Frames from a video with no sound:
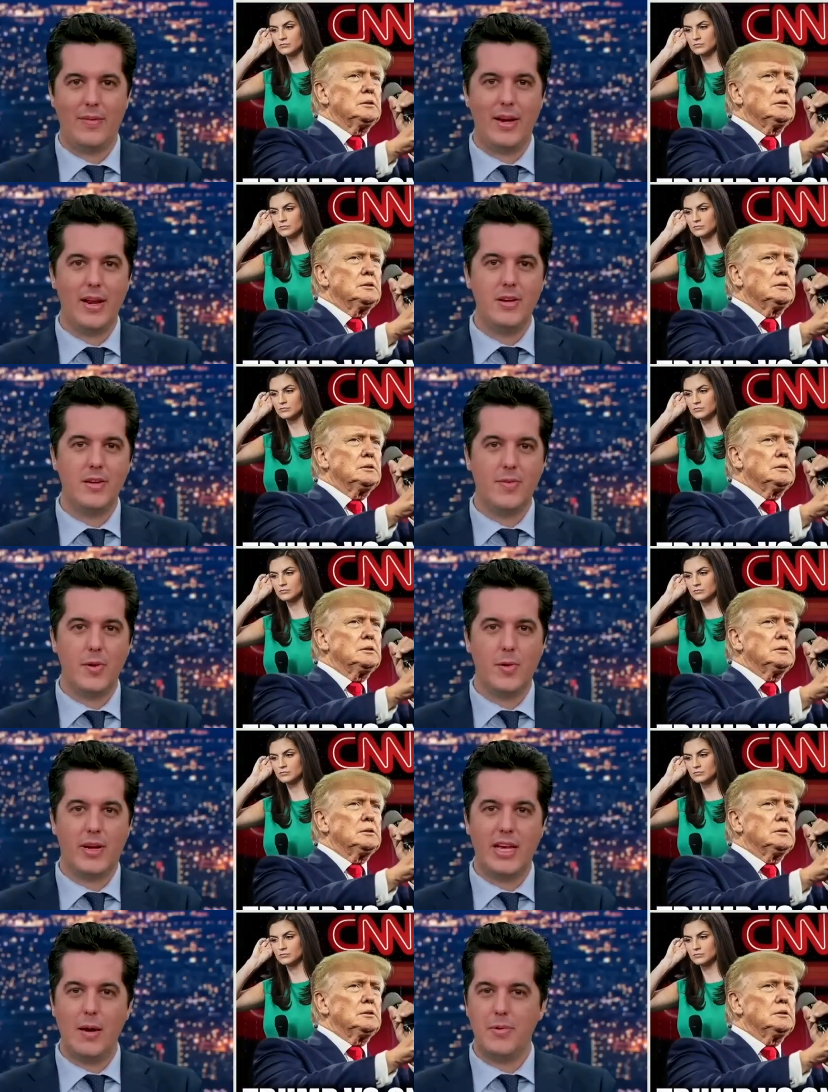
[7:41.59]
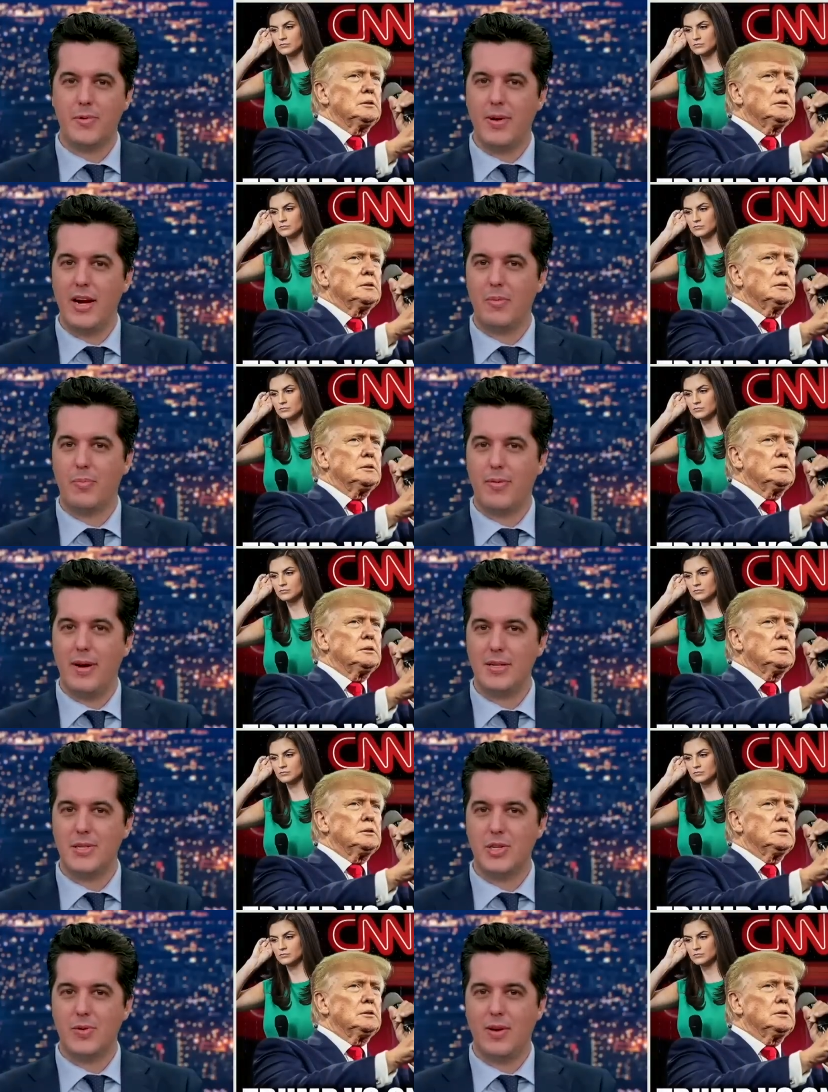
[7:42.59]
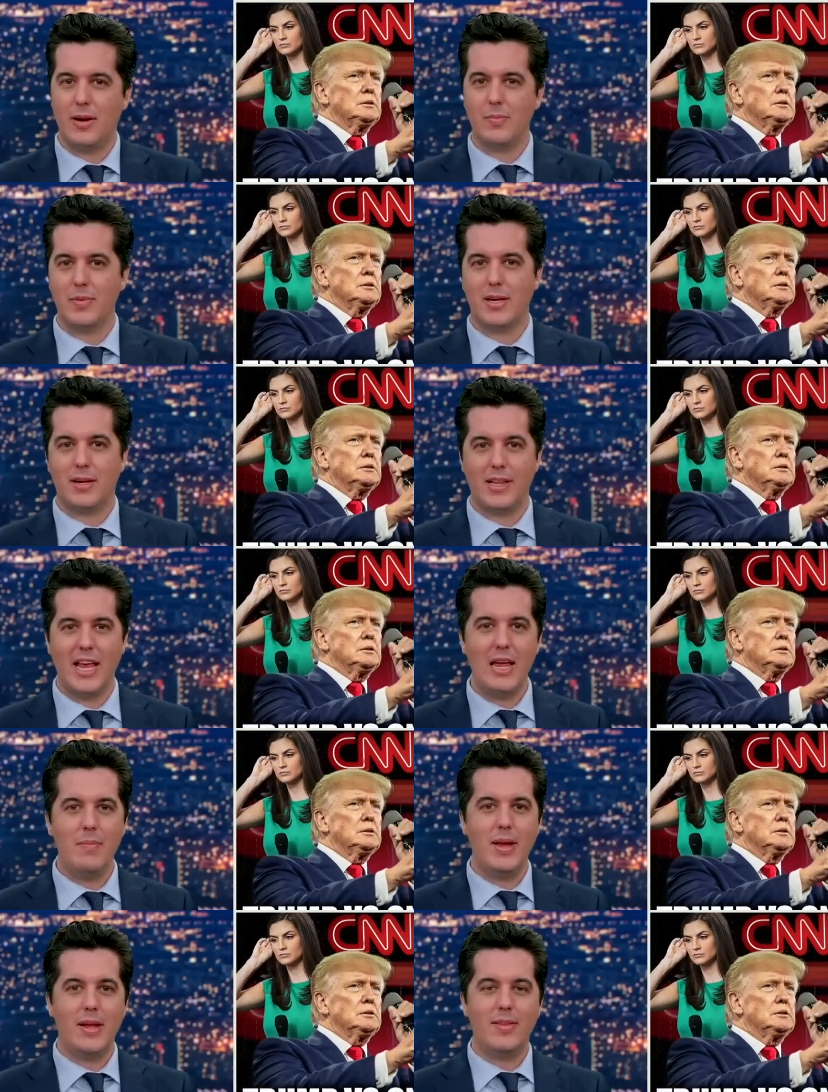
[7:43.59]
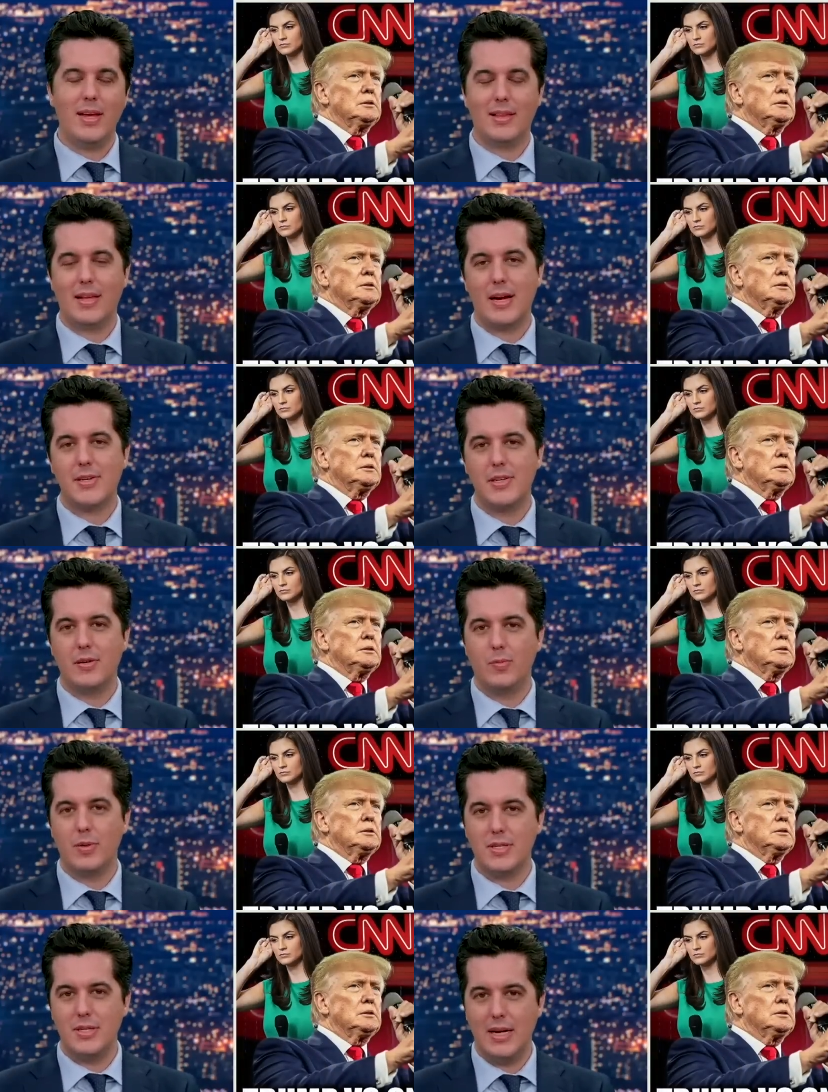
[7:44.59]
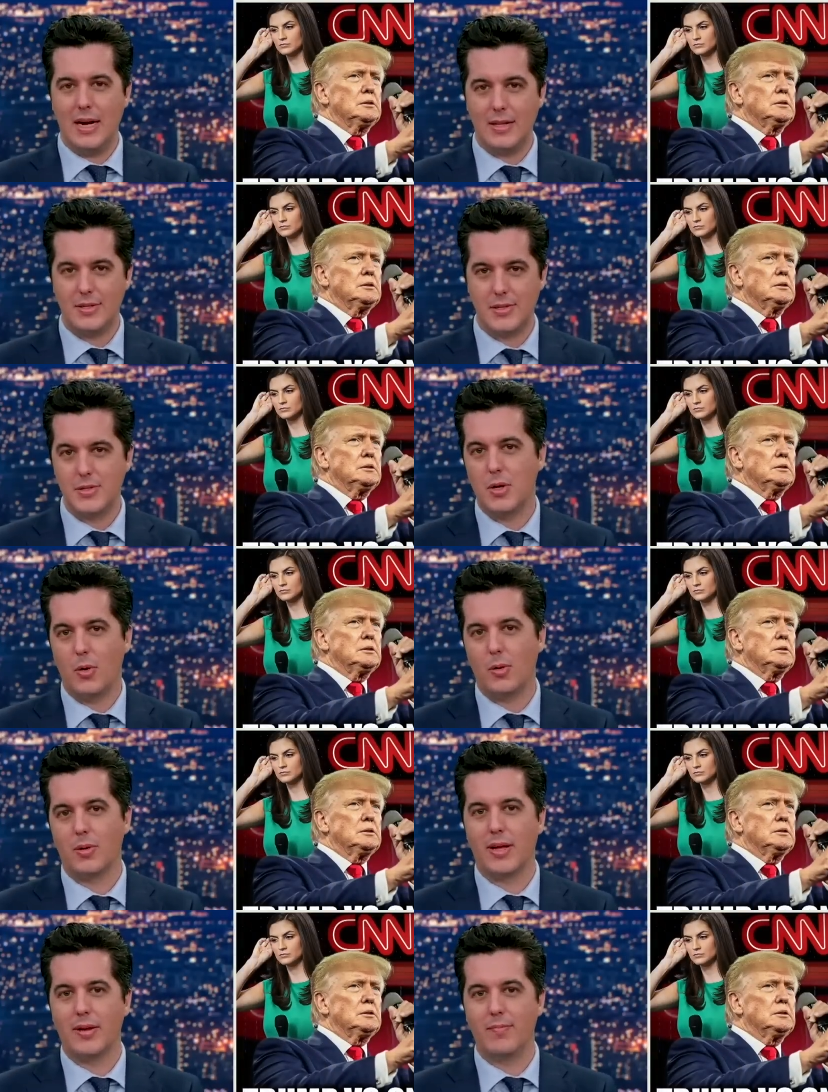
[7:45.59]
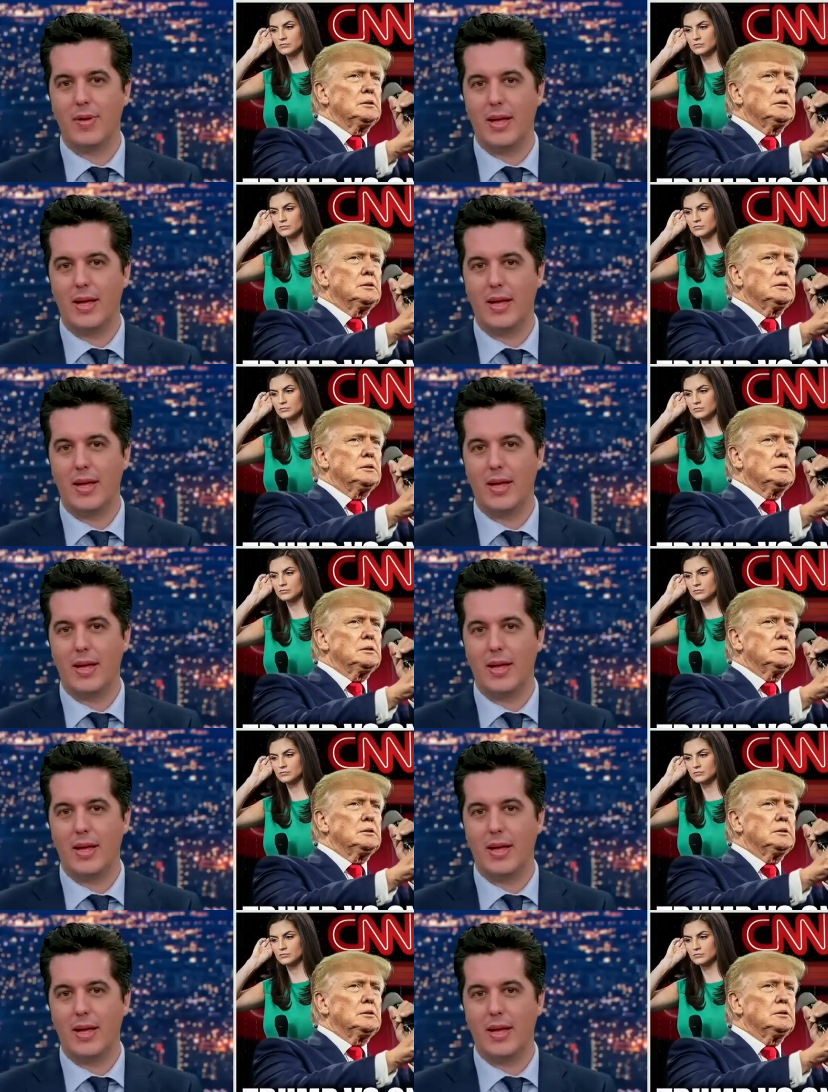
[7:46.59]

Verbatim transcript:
Speaker 1: that interviewer kept trying to press Trump, claiming the election was not stolen.